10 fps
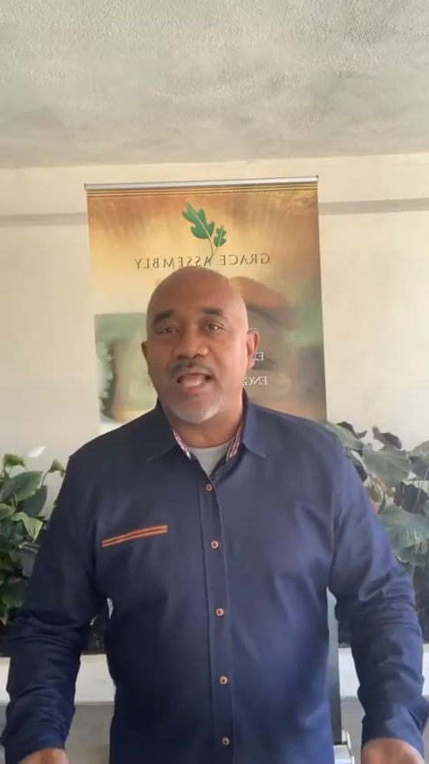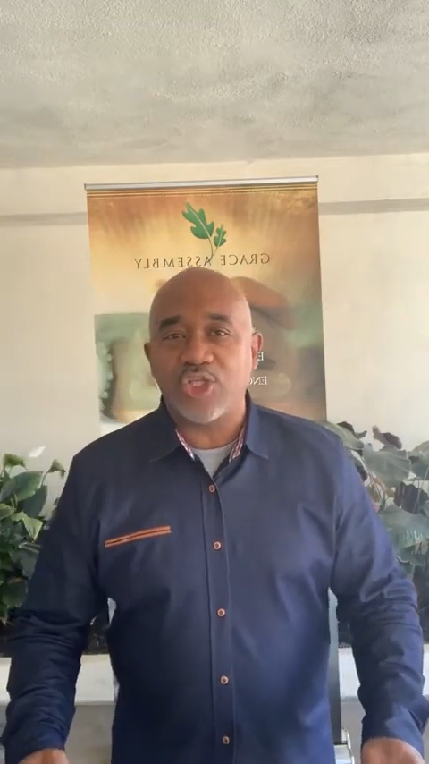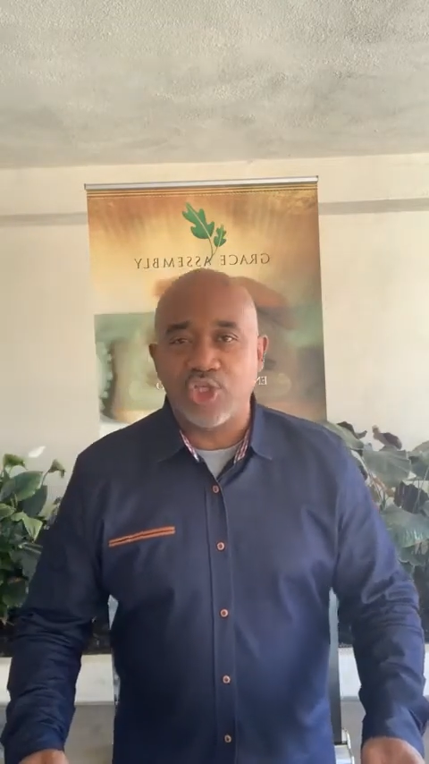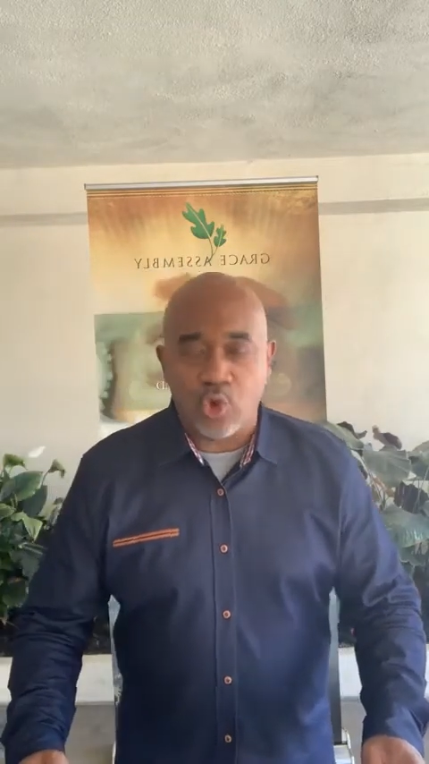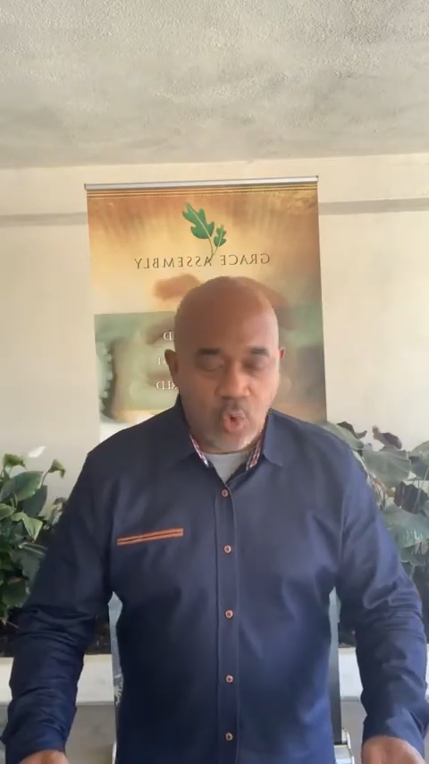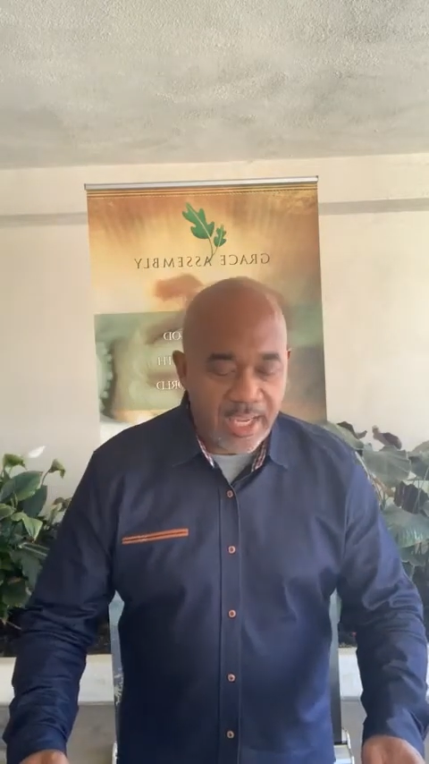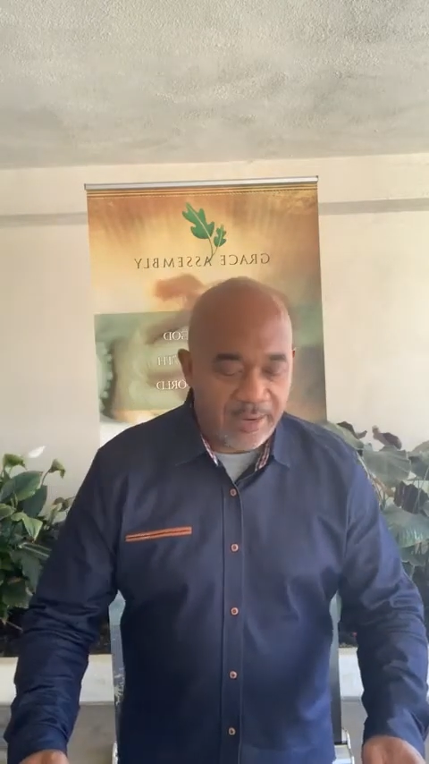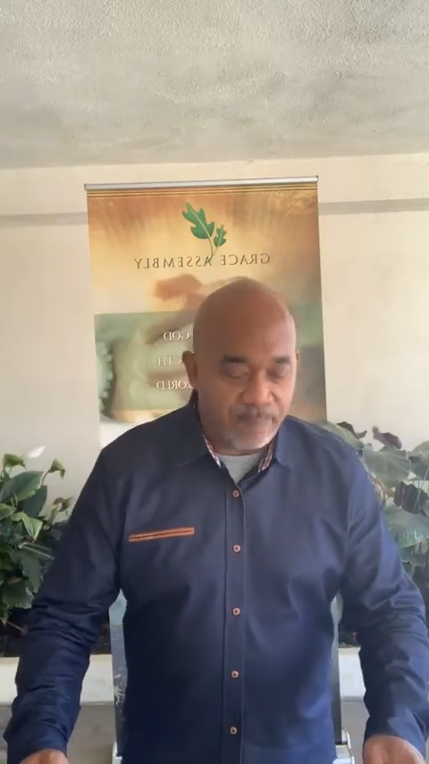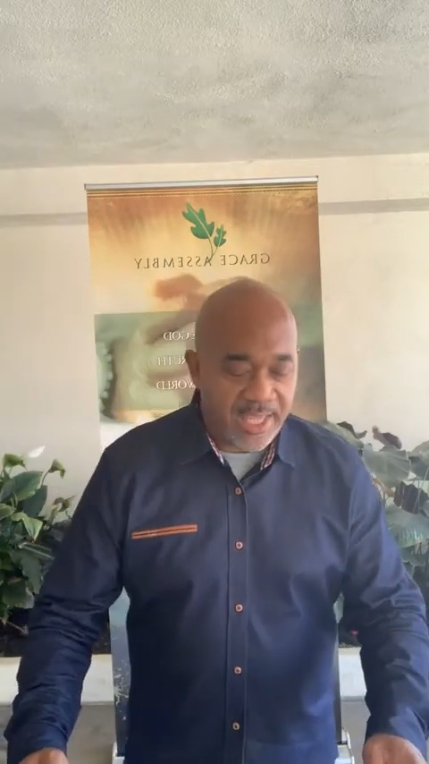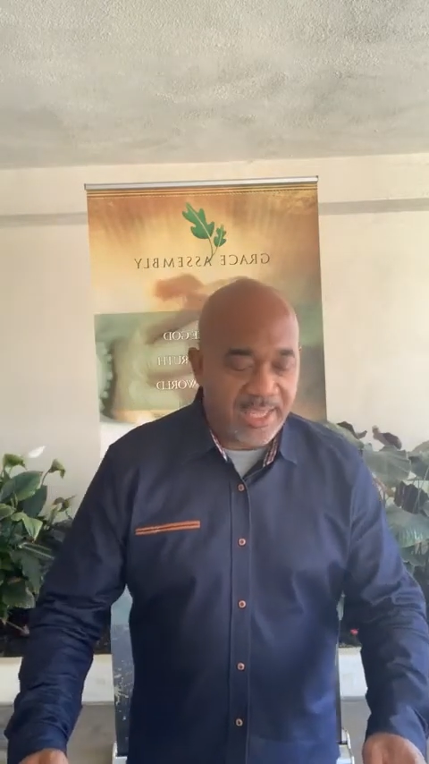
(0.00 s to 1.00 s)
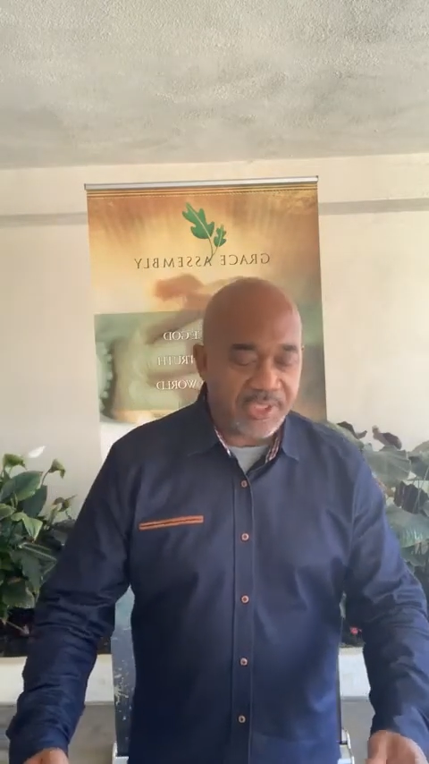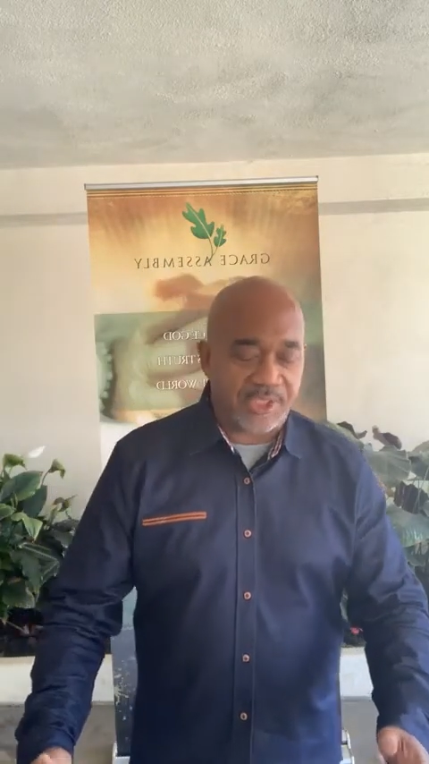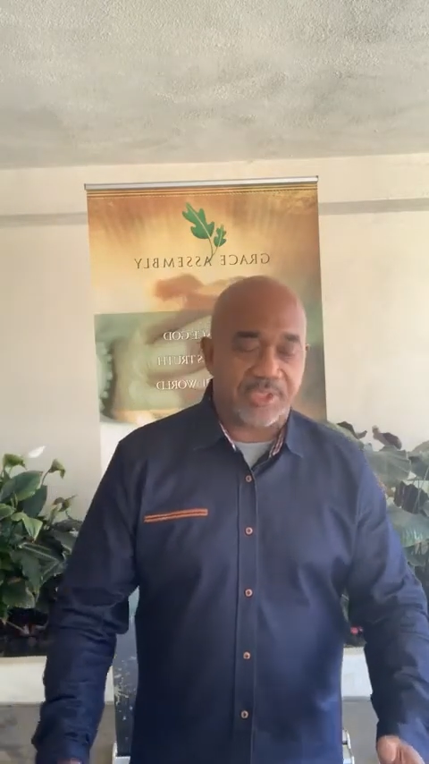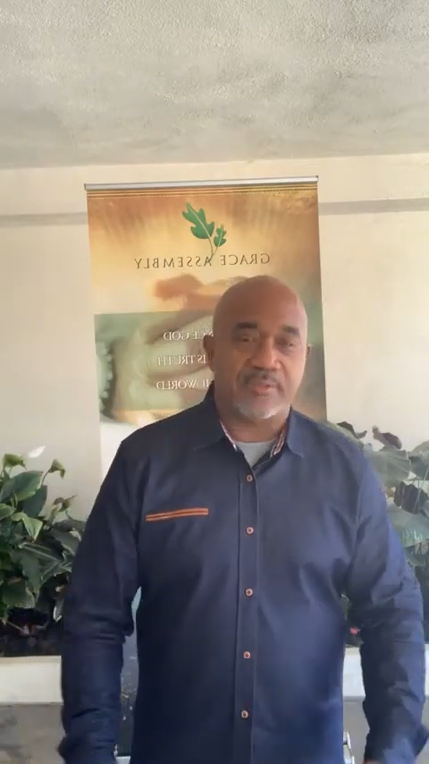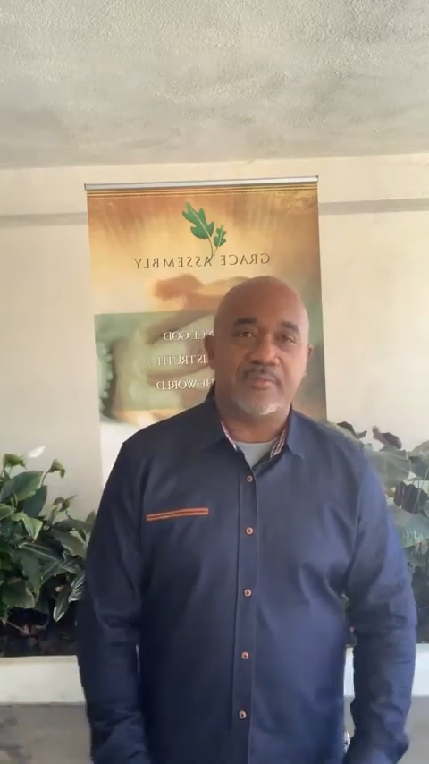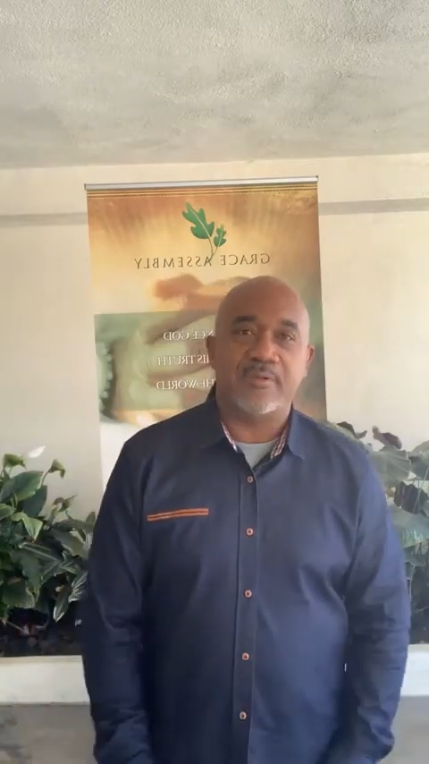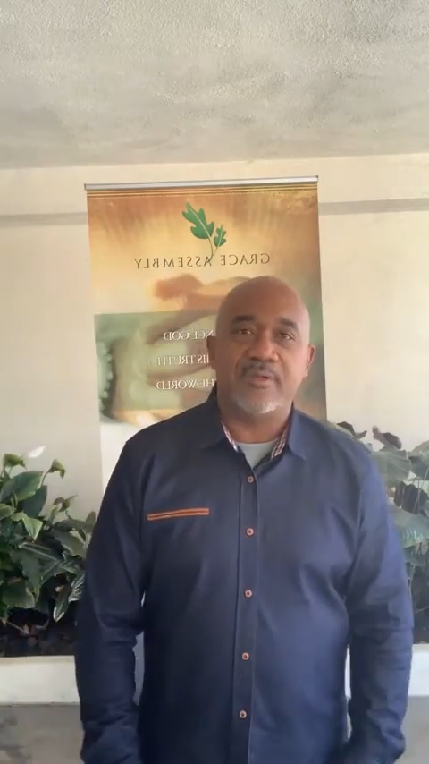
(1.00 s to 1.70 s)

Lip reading: and joy and peace,